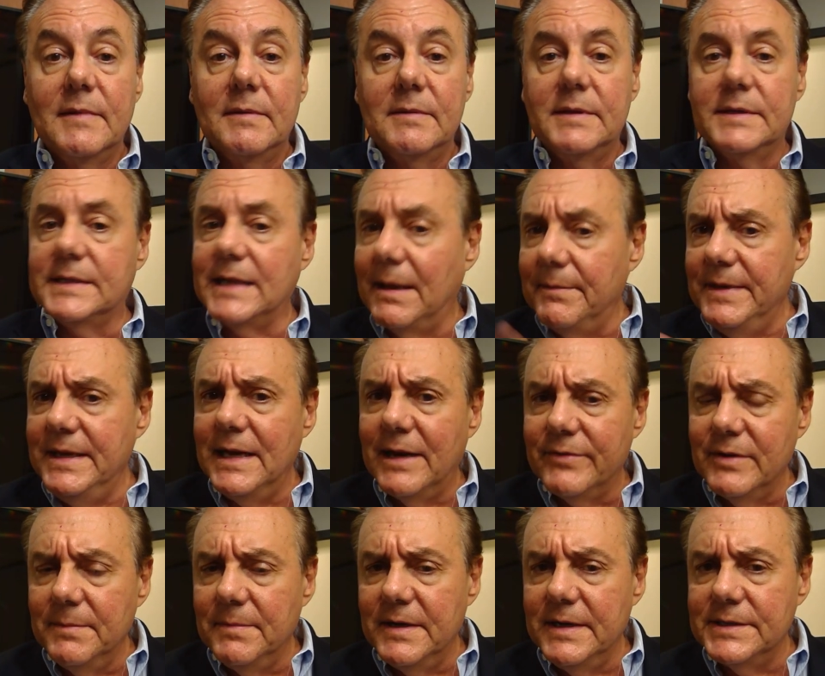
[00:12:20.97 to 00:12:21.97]
Does that mean
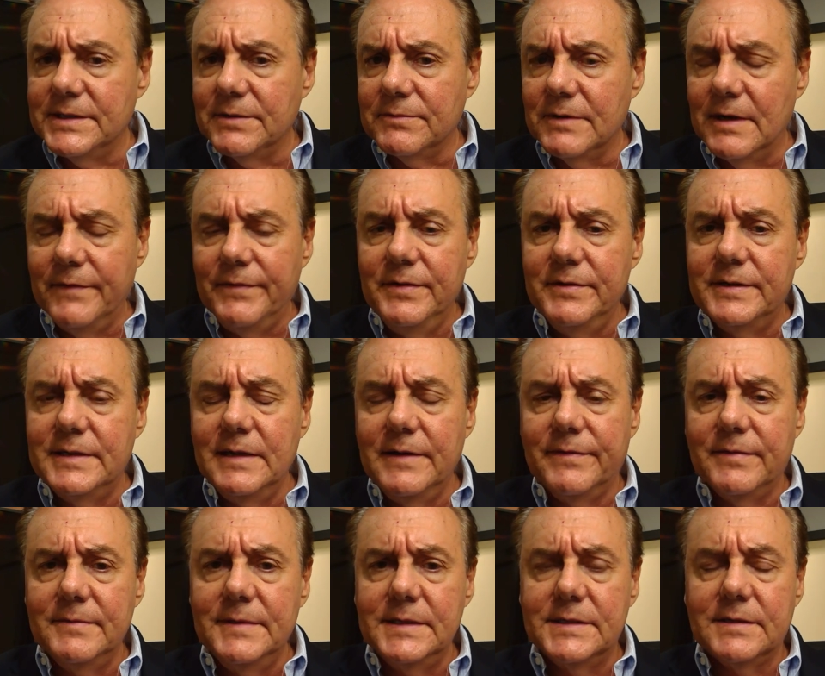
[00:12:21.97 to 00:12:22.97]
everybody's a refugee
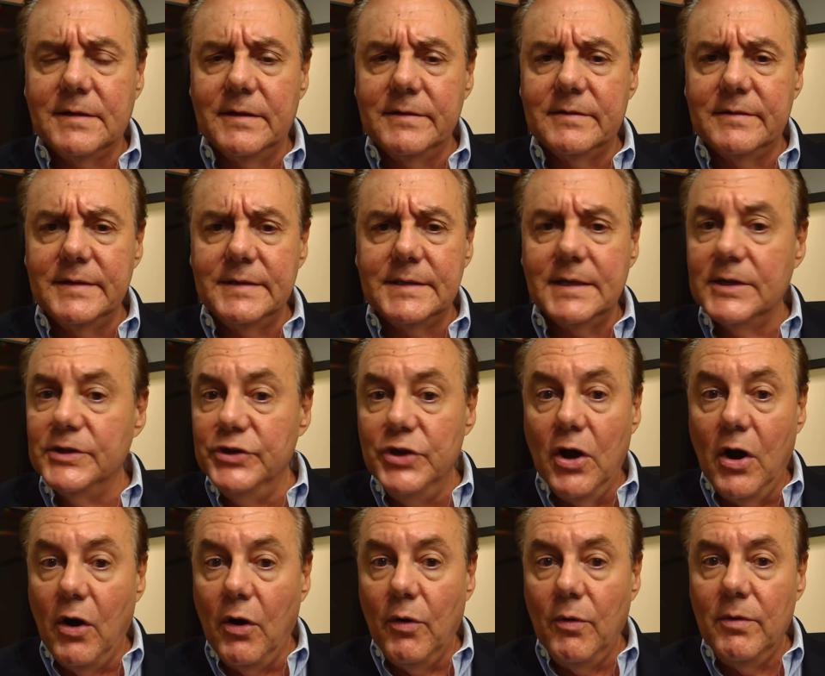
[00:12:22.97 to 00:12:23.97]
from these countries?
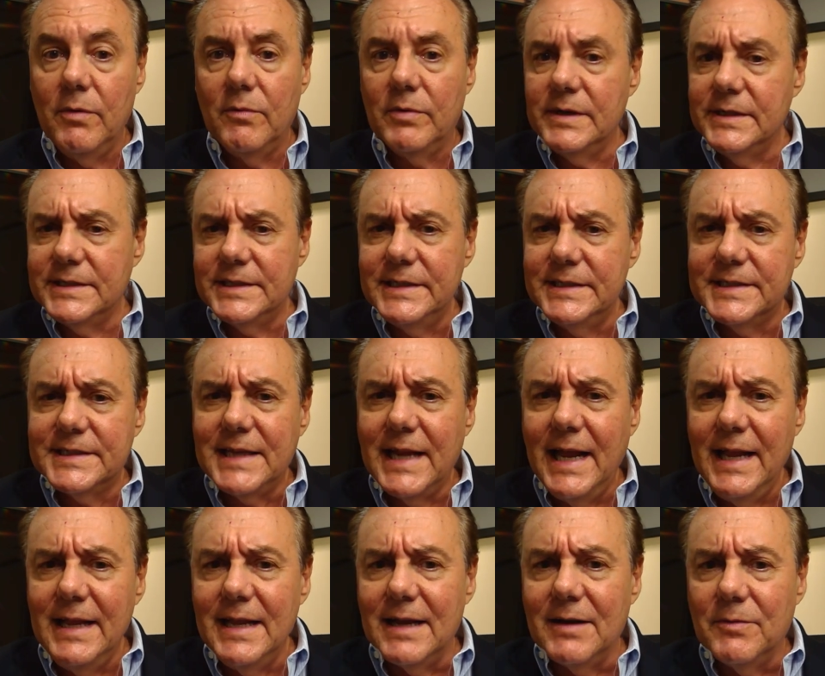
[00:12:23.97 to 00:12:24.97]
No. What is she
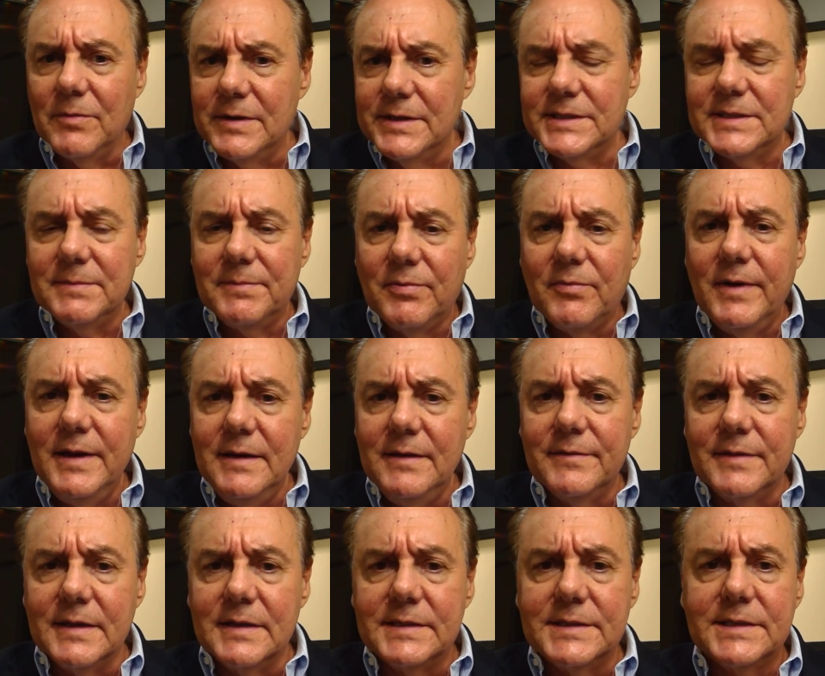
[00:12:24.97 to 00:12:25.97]
saying? What is the point
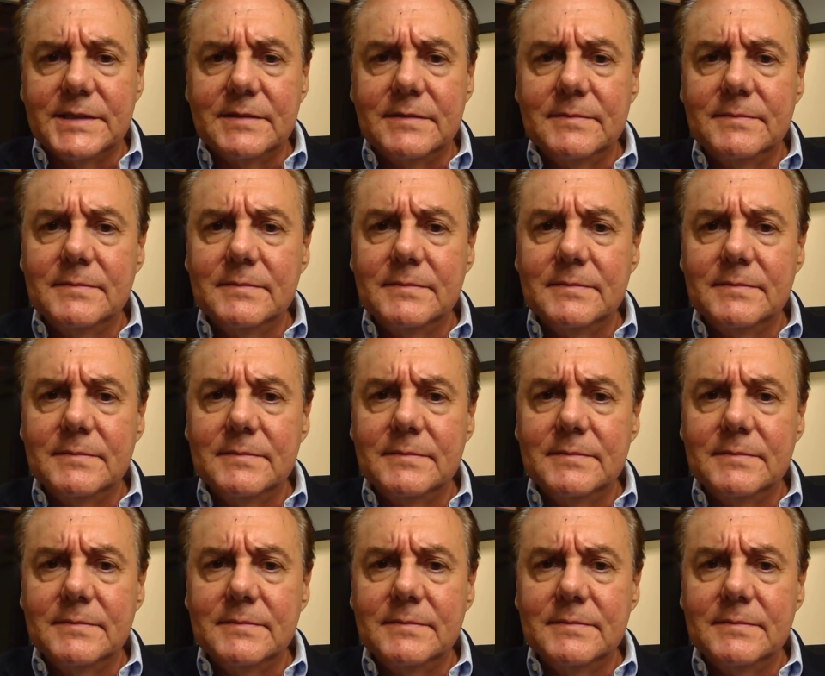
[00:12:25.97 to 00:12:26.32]
of this?